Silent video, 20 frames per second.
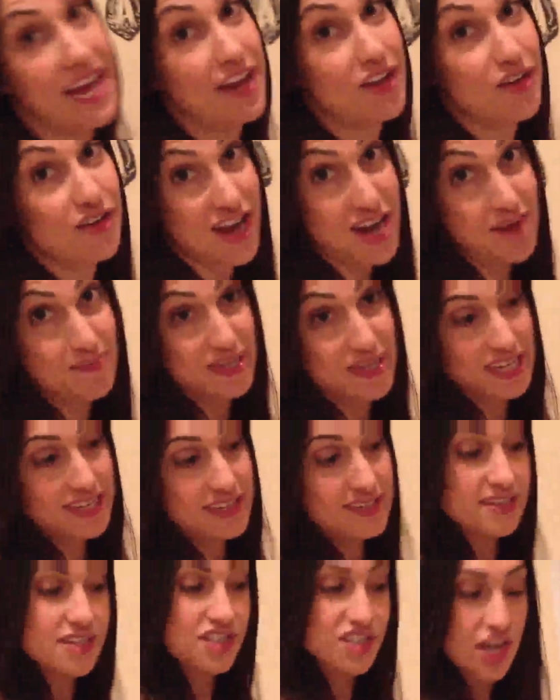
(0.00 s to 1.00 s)
8 or 9
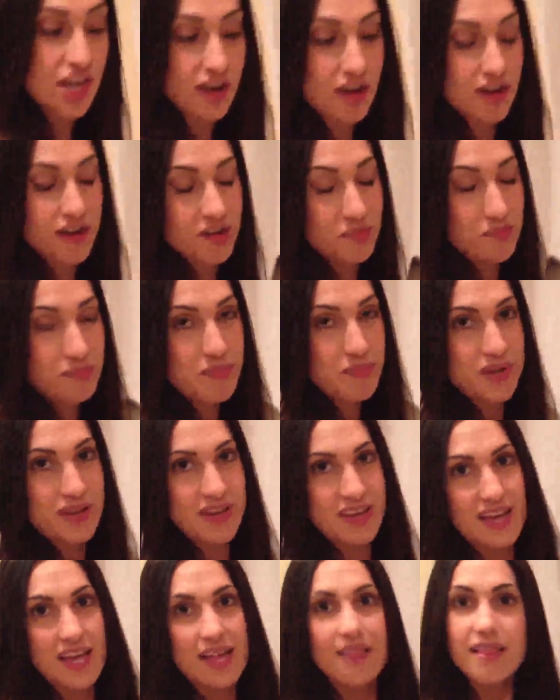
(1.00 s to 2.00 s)
minutes. Check on them,
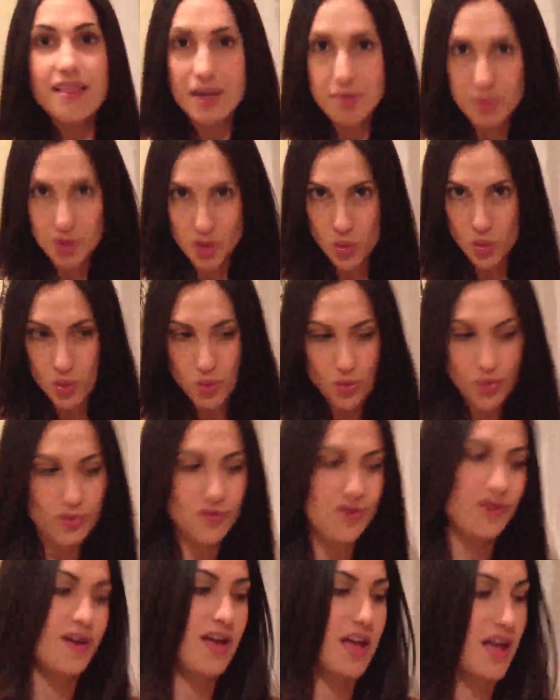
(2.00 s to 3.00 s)
let them cool,
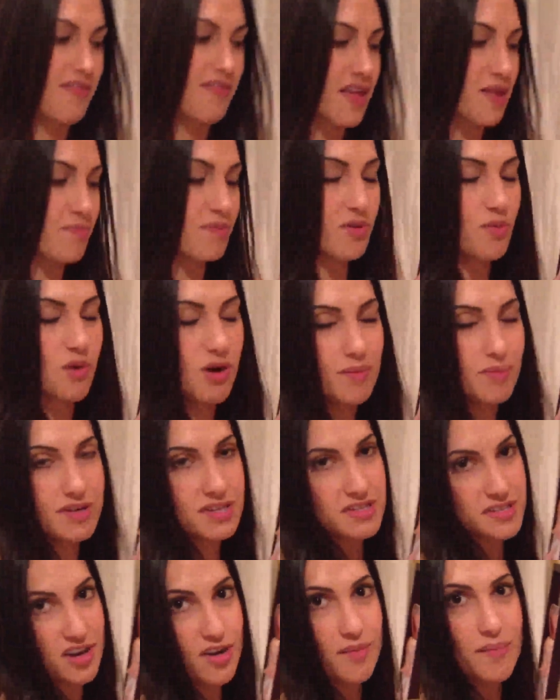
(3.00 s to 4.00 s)
and then meanwhile I'm going to
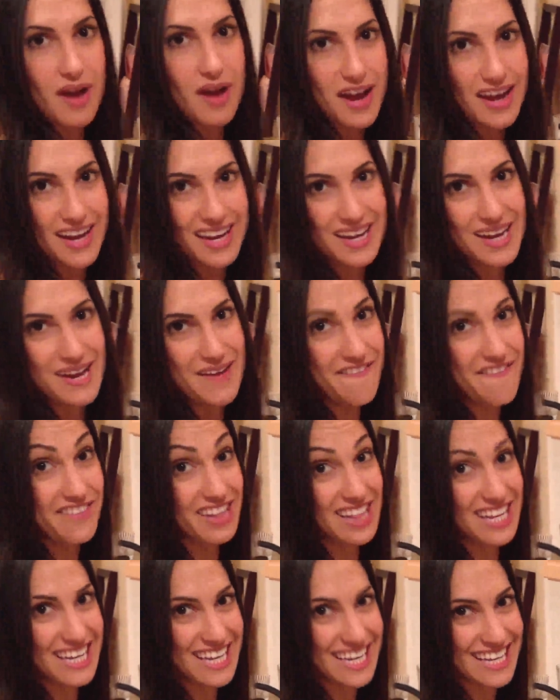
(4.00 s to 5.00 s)
start my
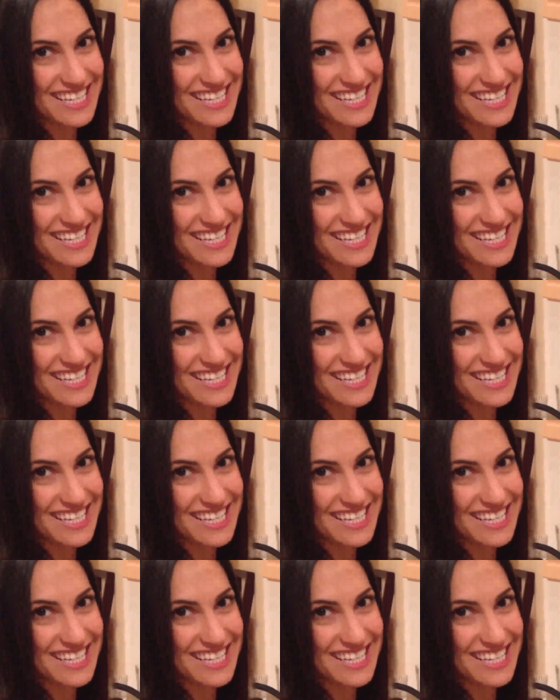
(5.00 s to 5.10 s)
filling.